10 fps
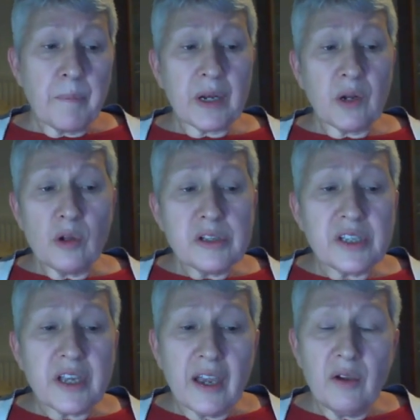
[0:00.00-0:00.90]
But
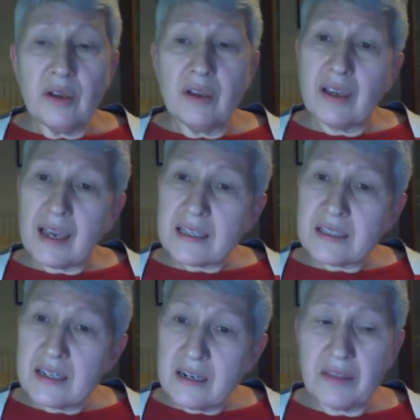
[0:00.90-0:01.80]
also,
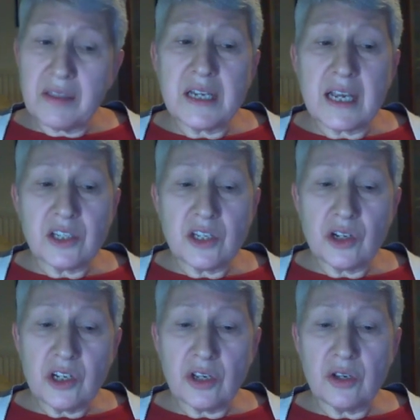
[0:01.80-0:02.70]
it's another test you
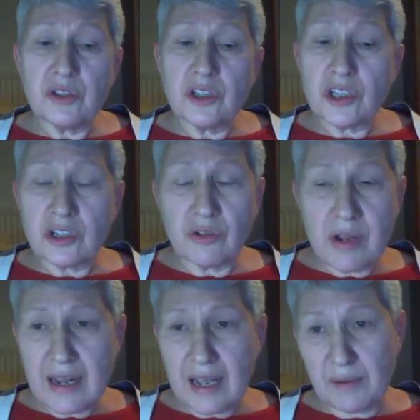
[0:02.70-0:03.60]
can use to
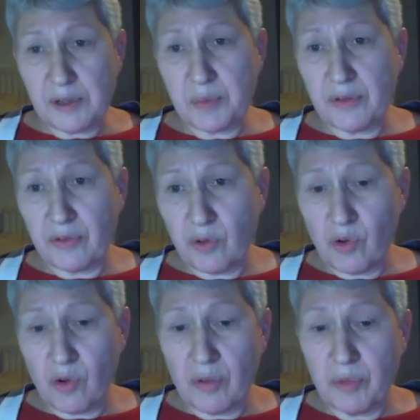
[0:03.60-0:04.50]
screen animals
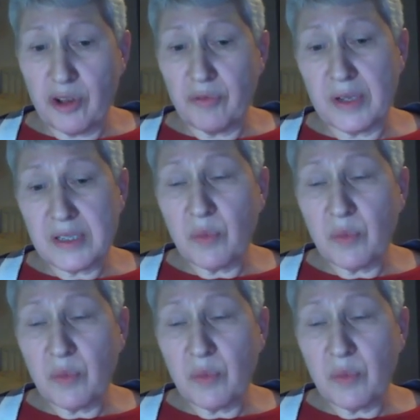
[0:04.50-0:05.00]
before movements.